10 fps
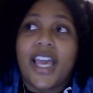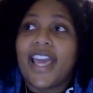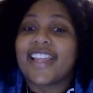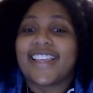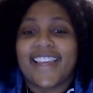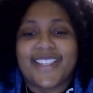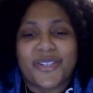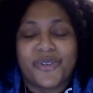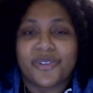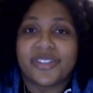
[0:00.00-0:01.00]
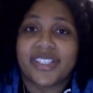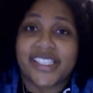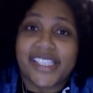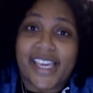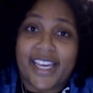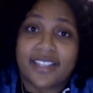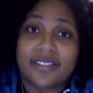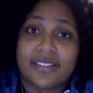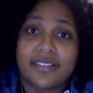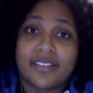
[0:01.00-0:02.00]
And guess who you're looking
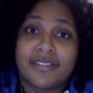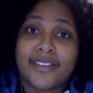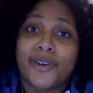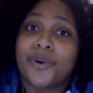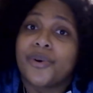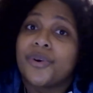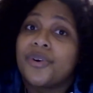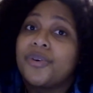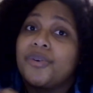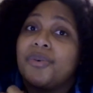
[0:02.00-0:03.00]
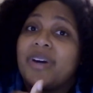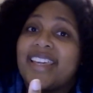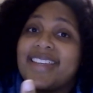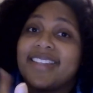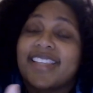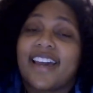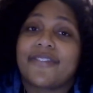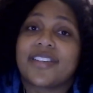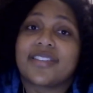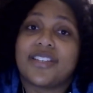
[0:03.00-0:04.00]
at who is
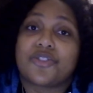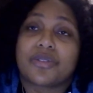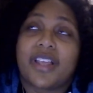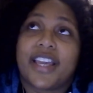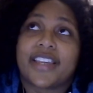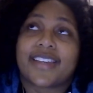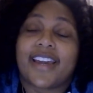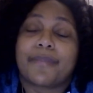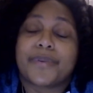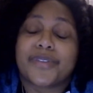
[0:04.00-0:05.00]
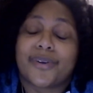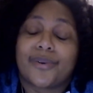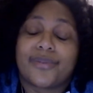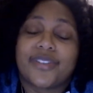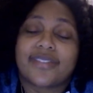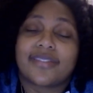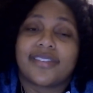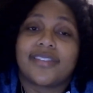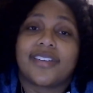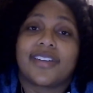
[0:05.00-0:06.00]
having seizure-like episodes
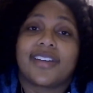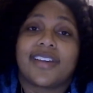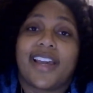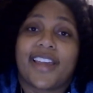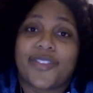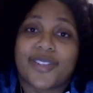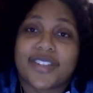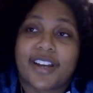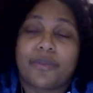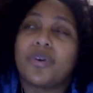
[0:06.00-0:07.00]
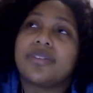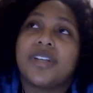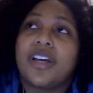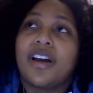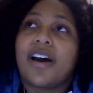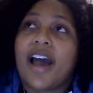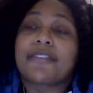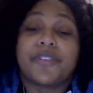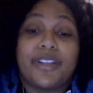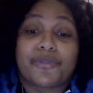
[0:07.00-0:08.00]
at this time? Well,
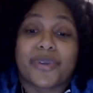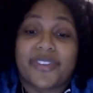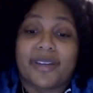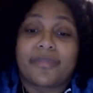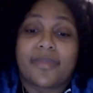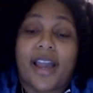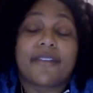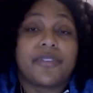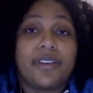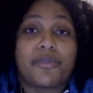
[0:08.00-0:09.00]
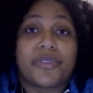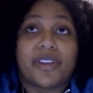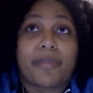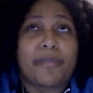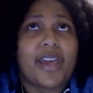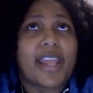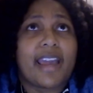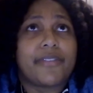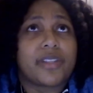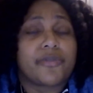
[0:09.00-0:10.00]
I've lived with them. I'm not
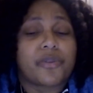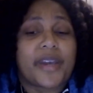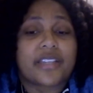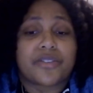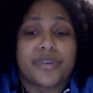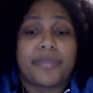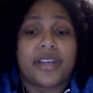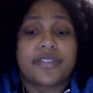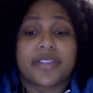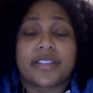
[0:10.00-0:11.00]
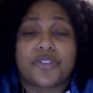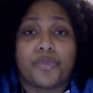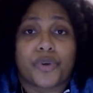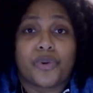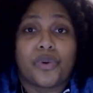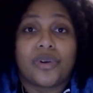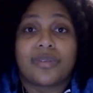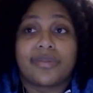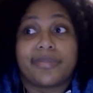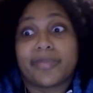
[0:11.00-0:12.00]
having them for the past 3 months, so that's super cool,
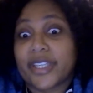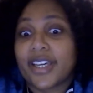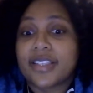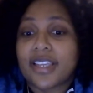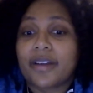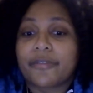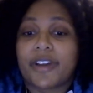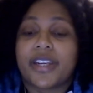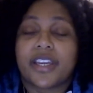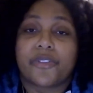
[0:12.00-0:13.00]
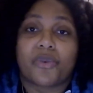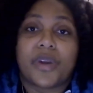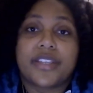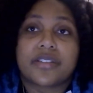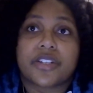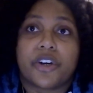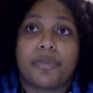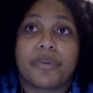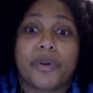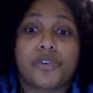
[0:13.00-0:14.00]
because I'm finding other ways to
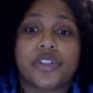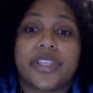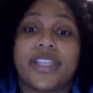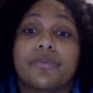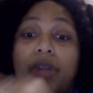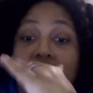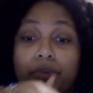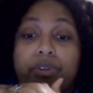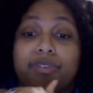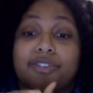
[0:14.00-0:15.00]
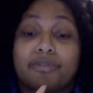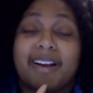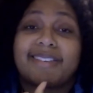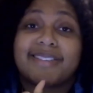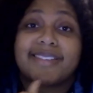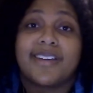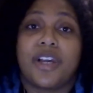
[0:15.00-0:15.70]
cope emotionally and reduce stress